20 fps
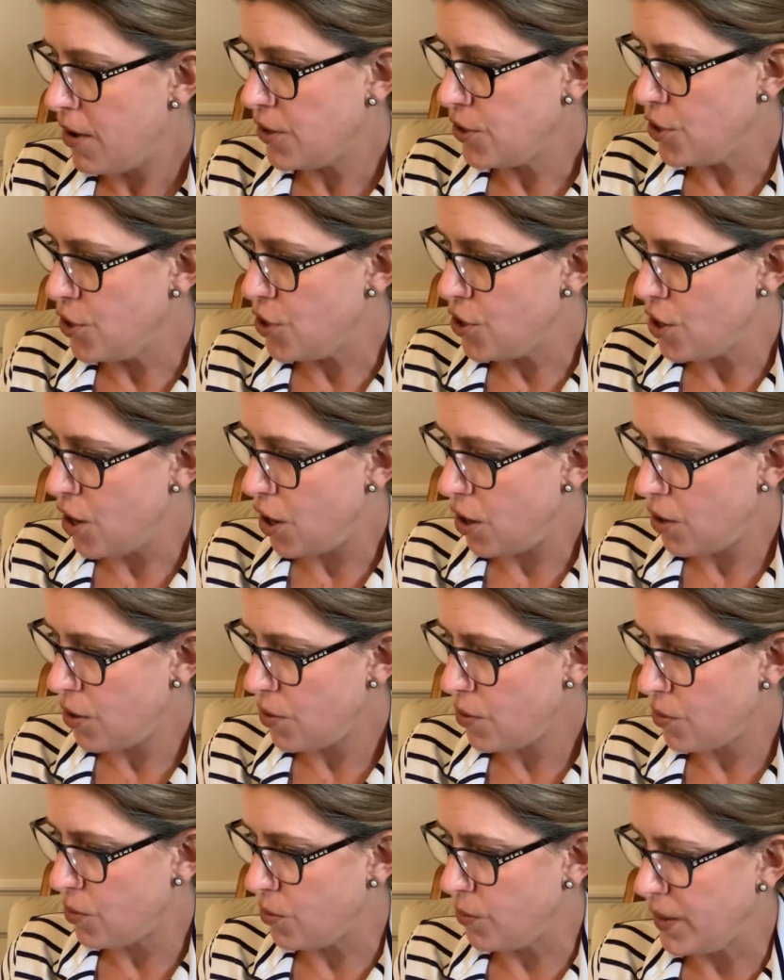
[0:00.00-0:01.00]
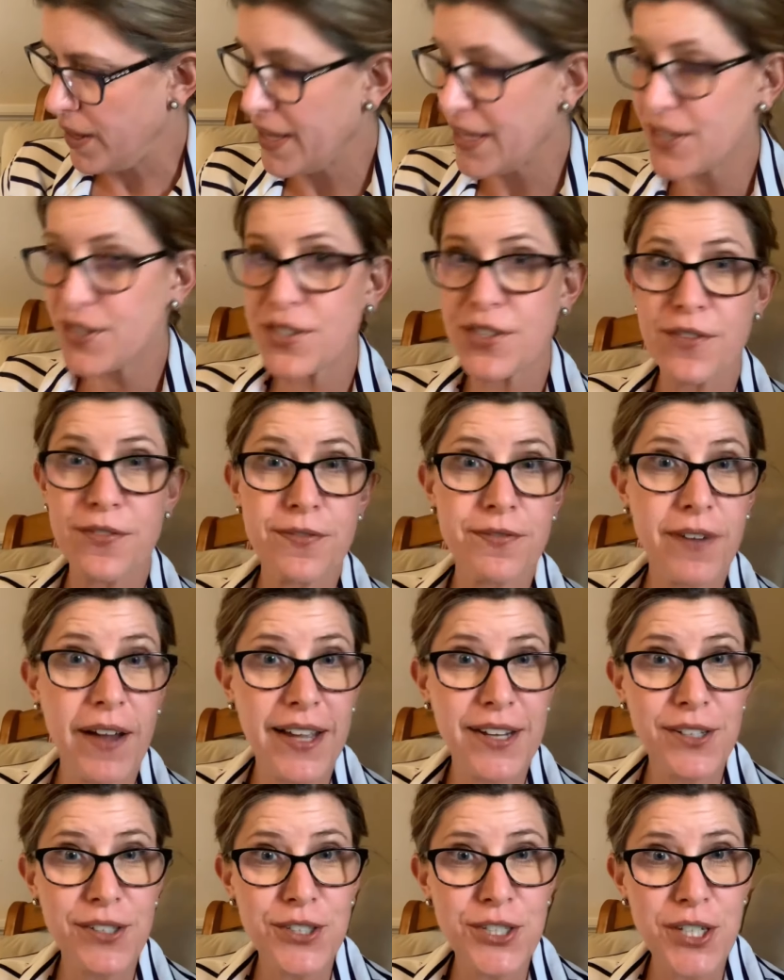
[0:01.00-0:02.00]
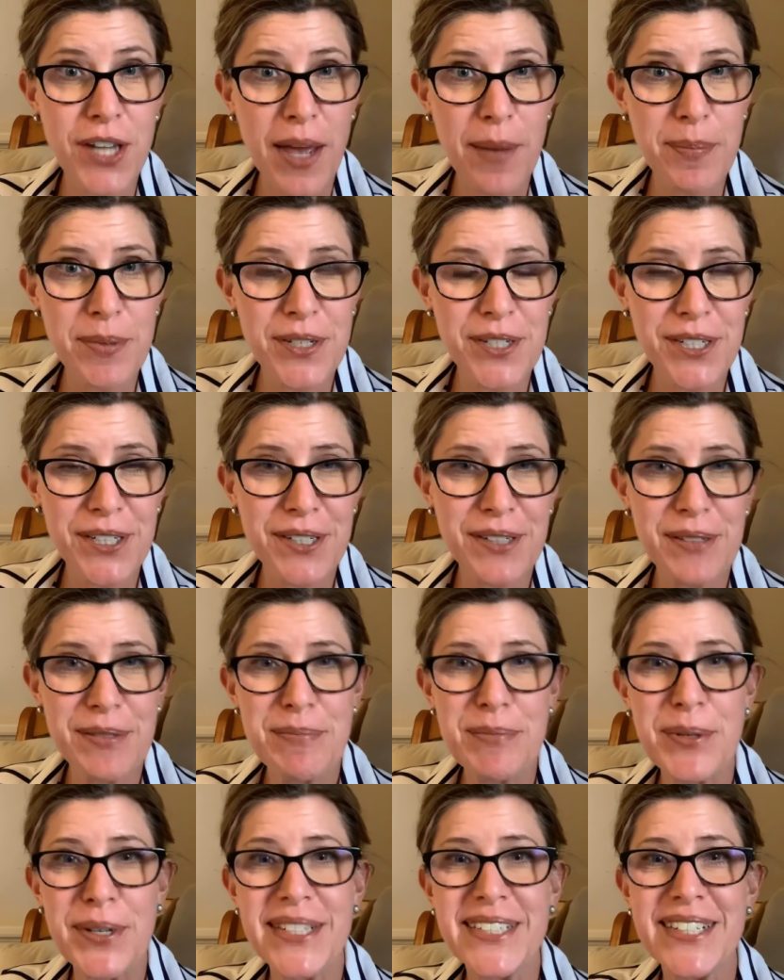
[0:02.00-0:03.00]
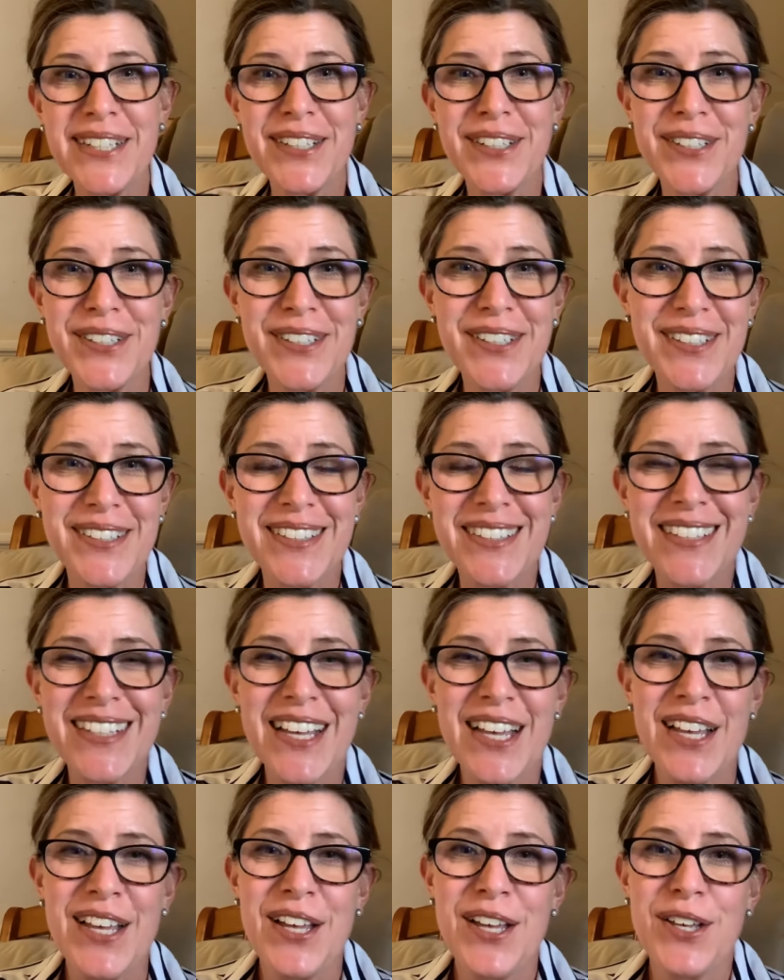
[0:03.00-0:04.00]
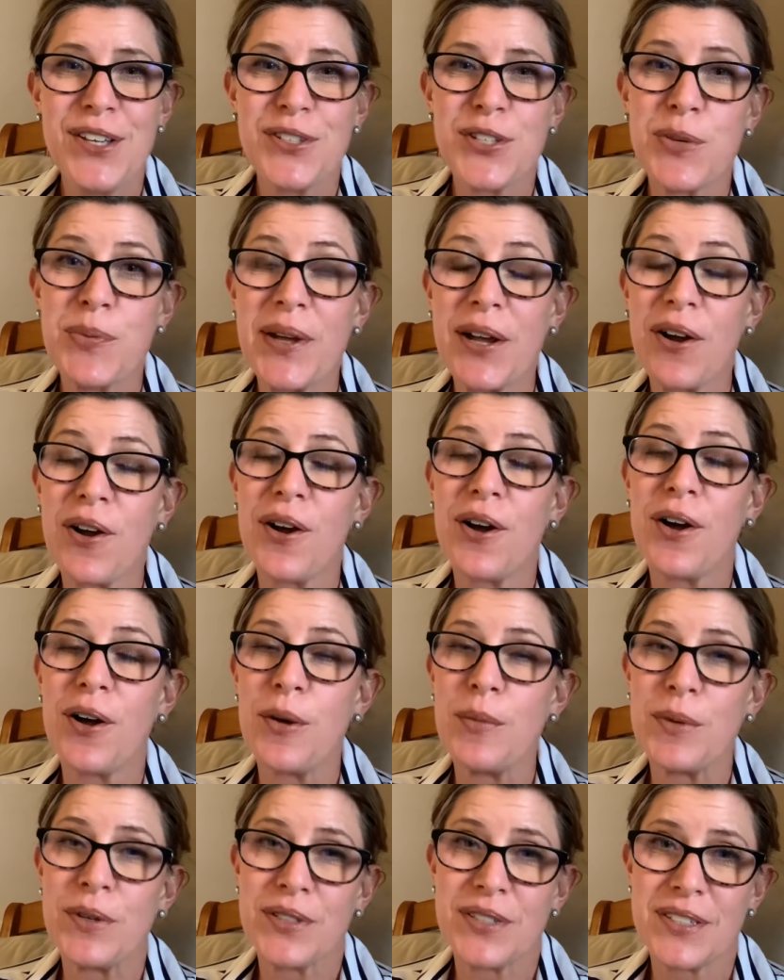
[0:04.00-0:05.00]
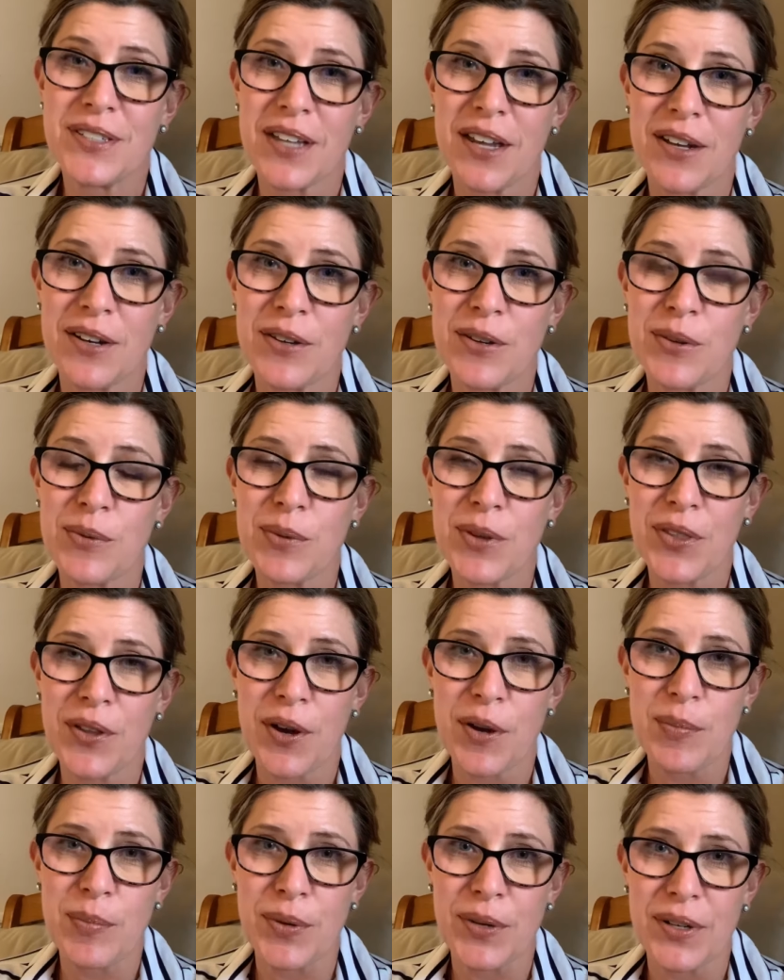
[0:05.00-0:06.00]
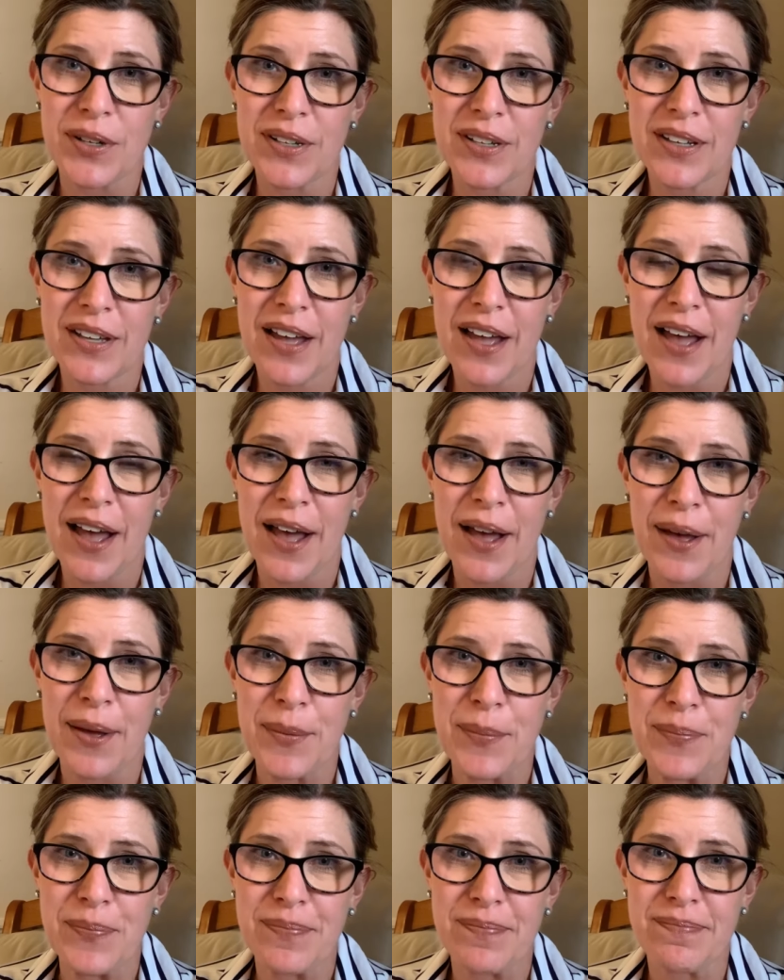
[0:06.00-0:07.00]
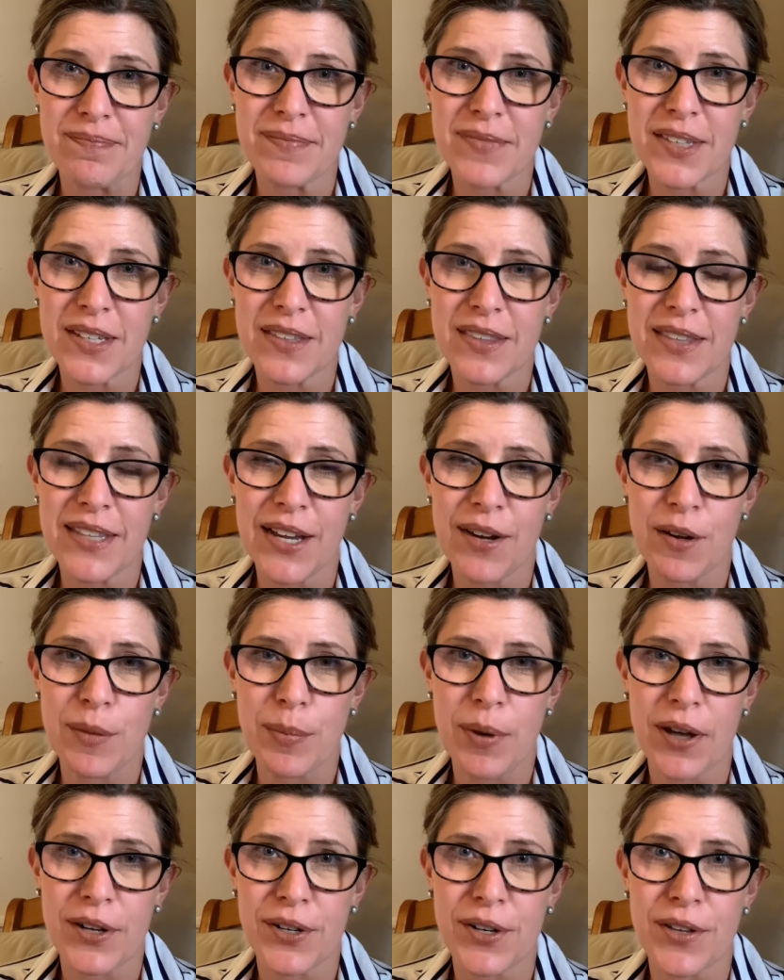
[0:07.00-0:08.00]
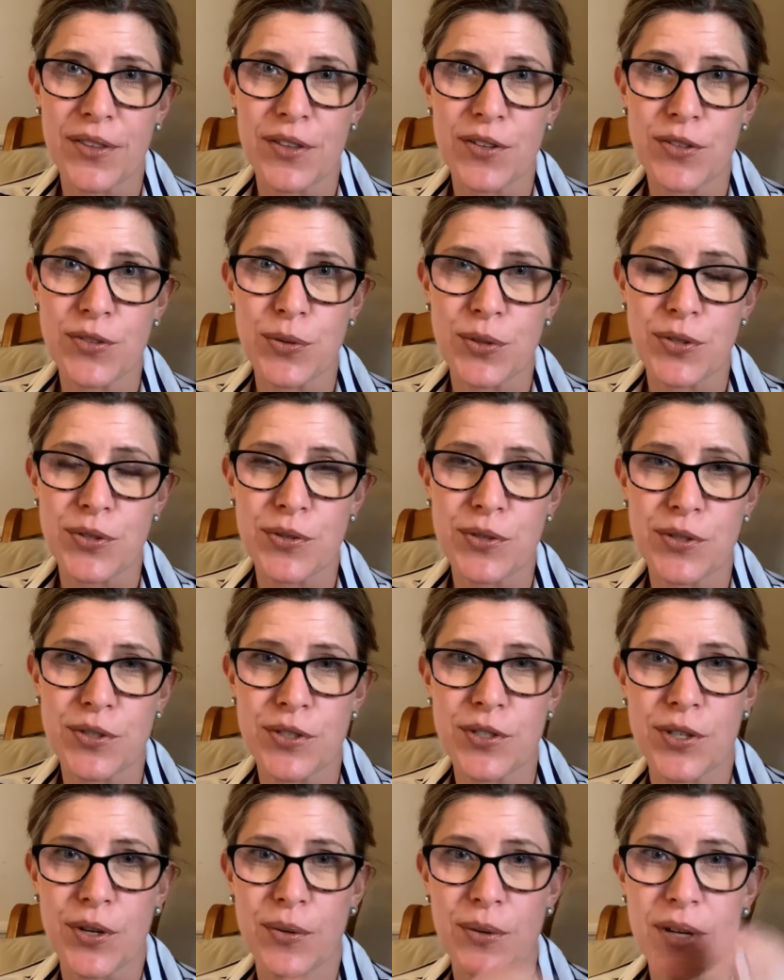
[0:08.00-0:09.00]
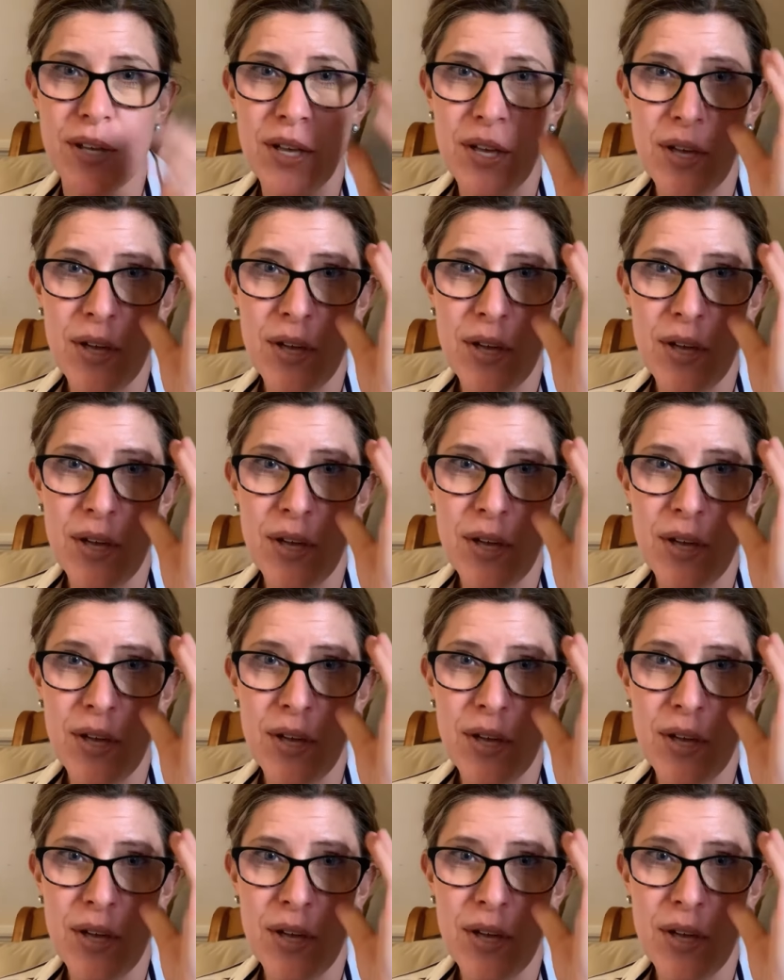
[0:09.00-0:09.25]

No, it's the final chapter, boys and girls. So we are almost done with our book, Harry Potter and the Sorcerer's Stone.